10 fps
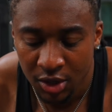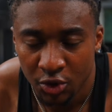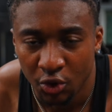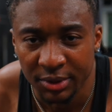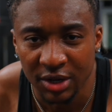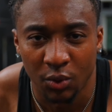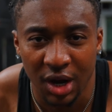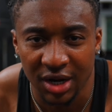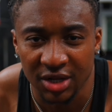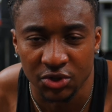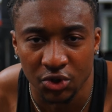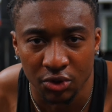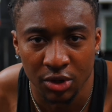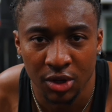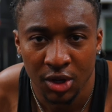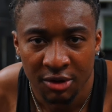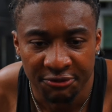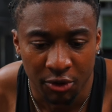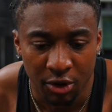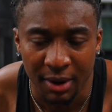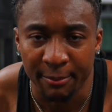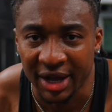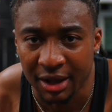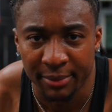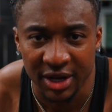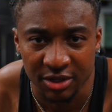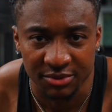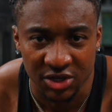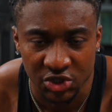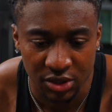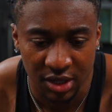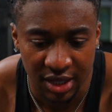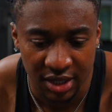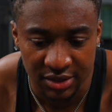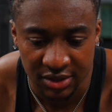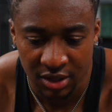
Normally what I like to do for my back and bicep session is